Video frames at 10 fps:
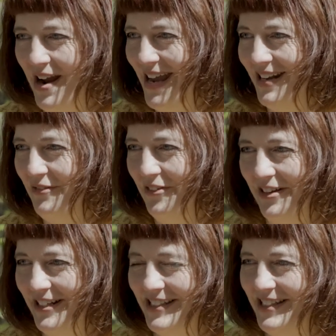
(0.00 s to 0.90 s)
in the
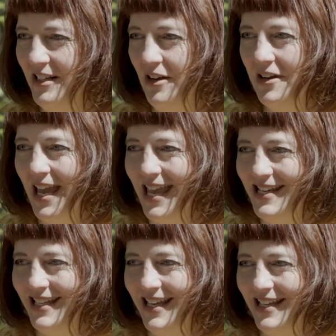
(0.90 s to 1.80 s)
world is it
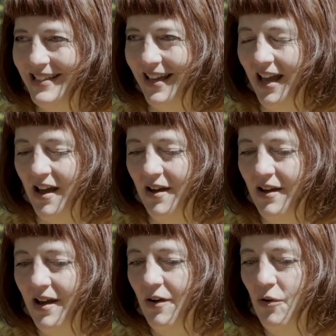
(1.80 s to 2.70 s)
located?
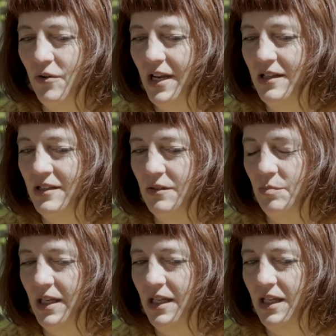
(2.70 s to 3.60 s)
Who needs to
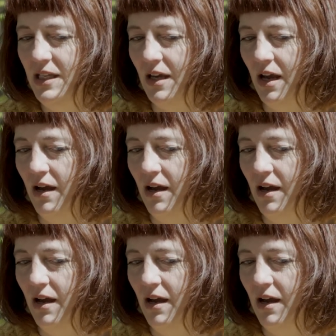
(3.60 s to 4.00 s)
be